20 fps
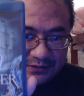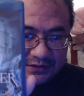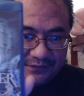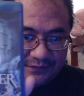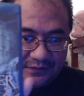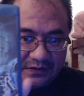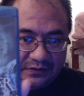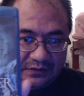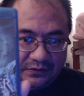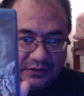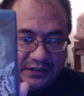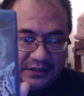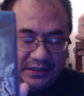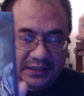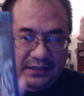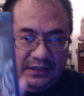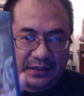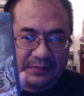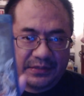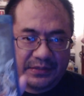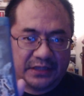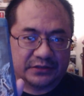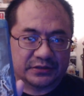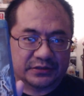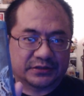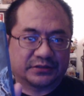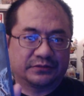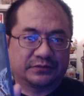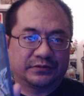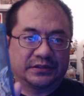Christopher Lloyd.
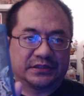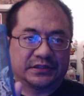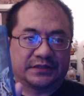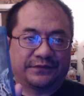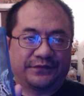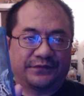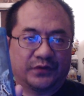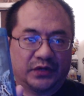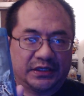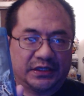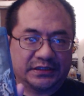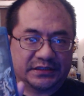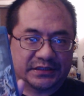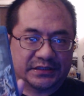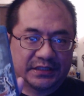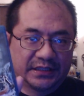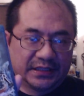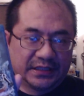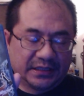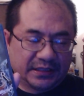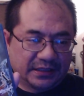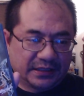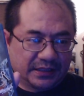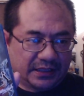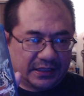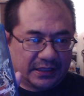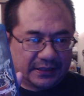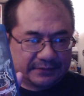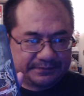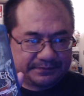Patrick Stewart is a voice.
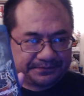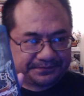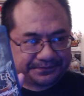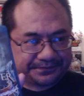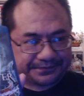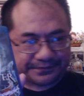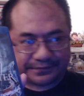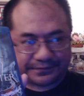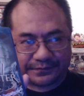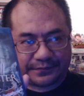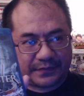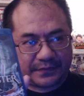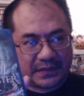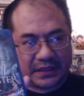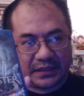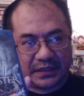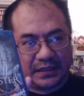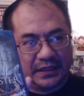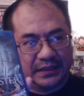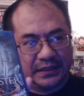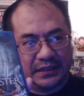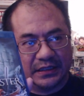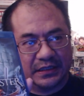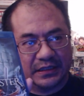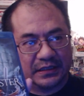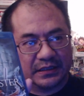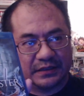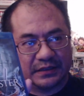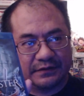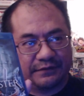I
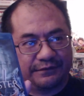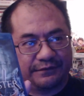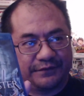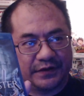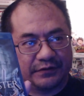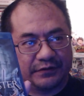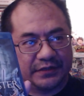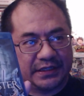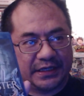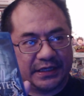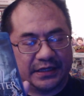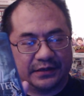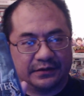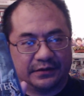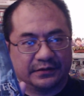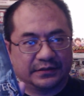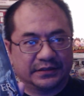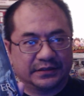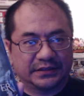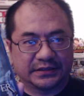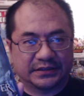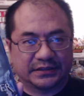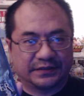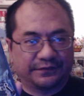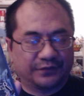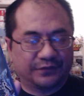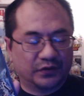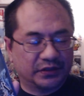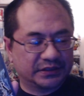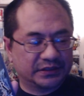think Fairy Tale is
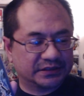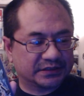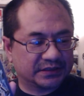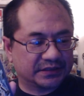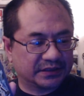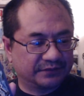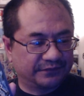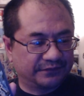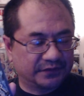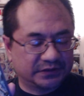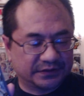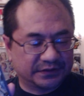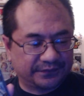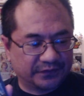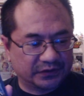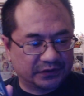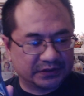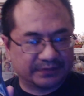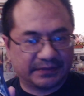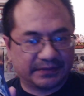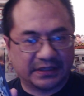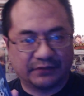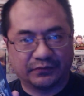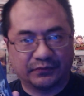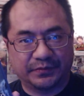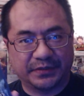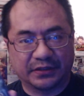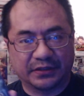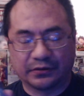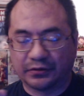the voice is voiced by
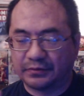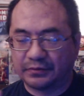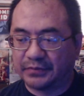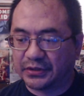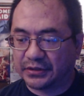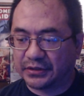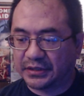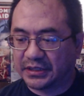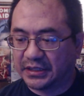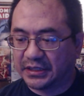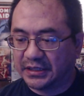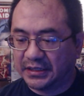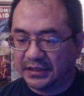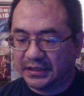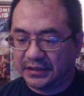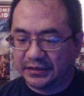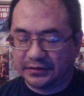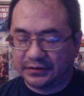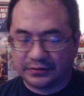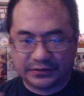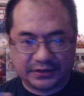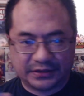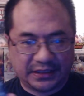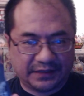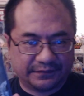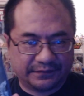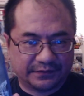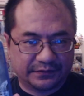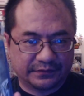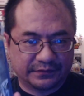Whoopi Goldberg. You know, so
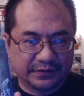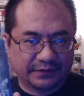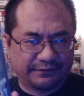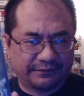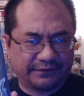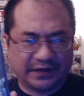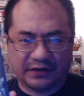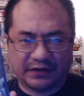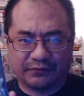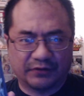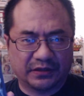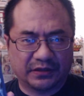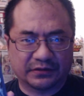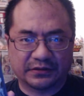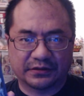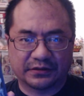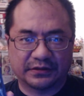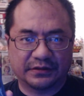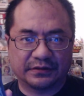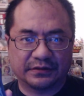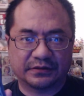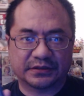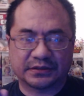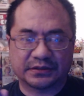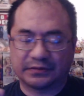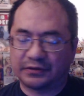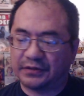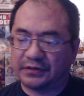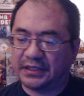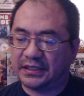you have Frank Welker. You know,
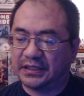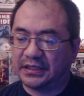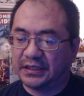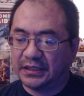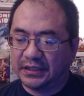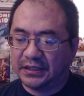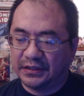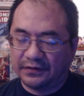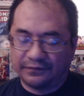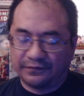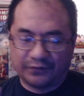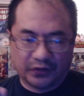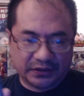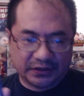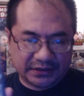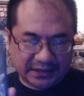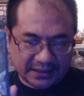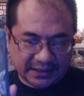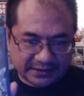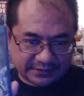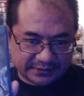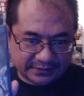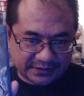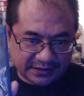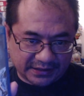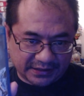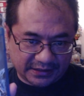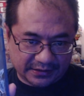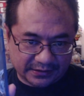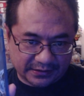some great voice
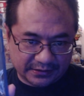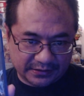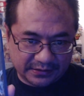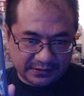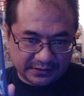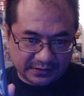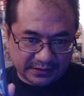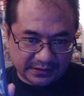actors in here.